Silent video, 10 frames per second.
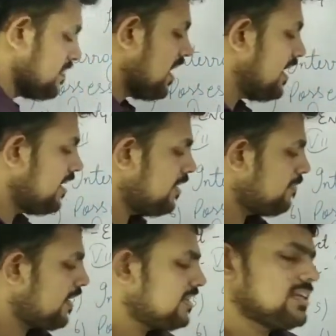
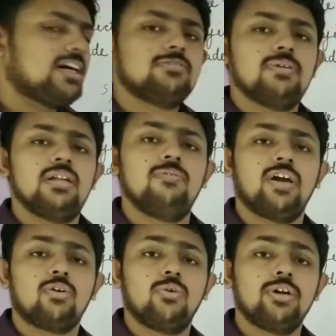identify the Taj Mahal. We
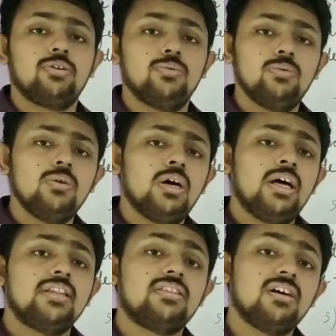are going to
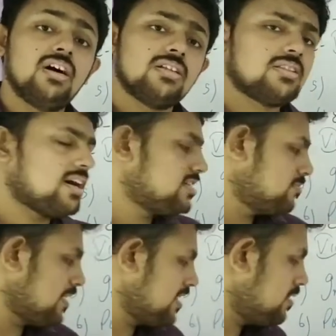the Taj
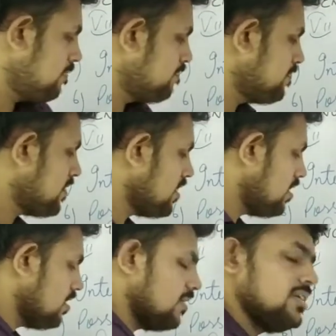Mahal.
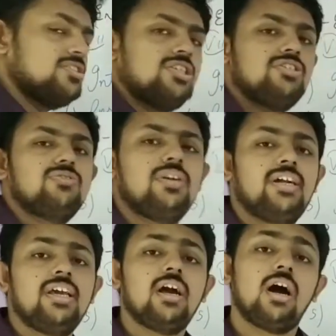She is
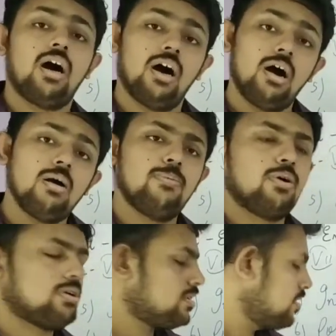reading a
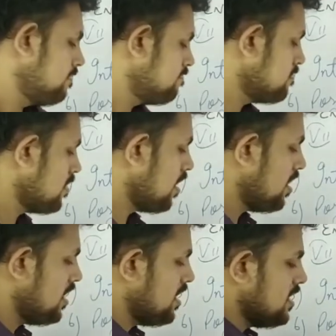book.
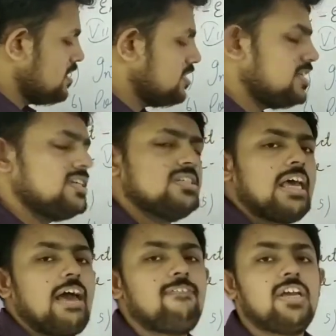She is
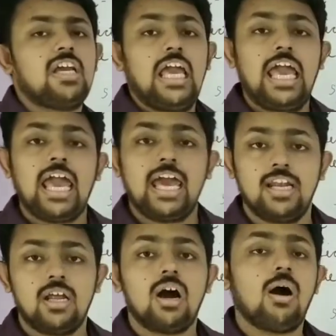having
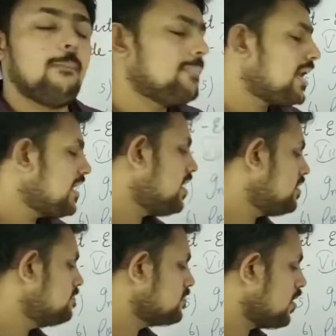an
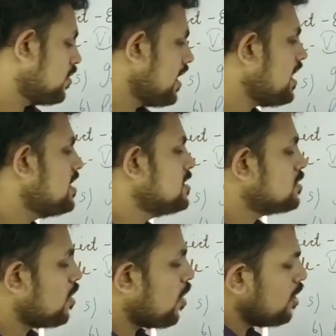umbrella. Okay,
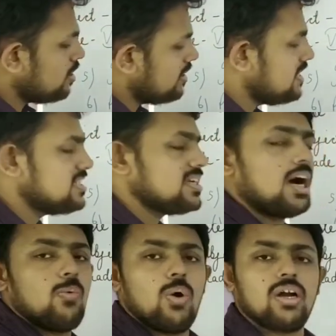so all these
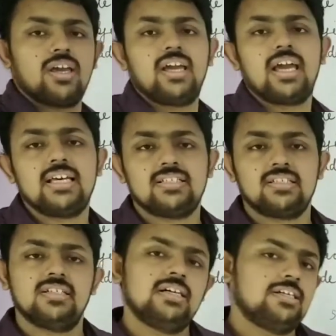are working as
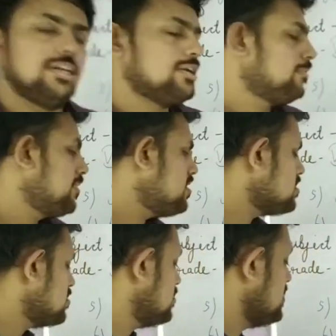a determiner.
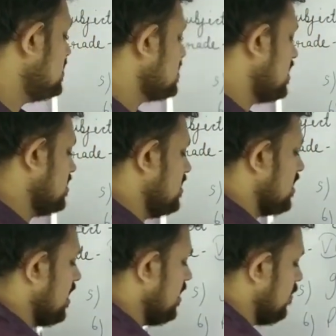So these are the
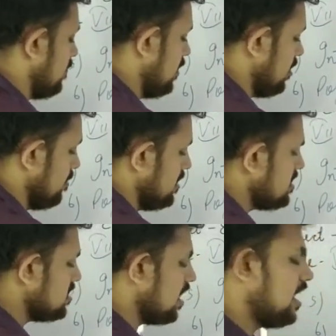kind of
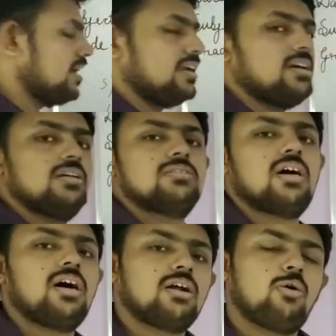determiners. Articles are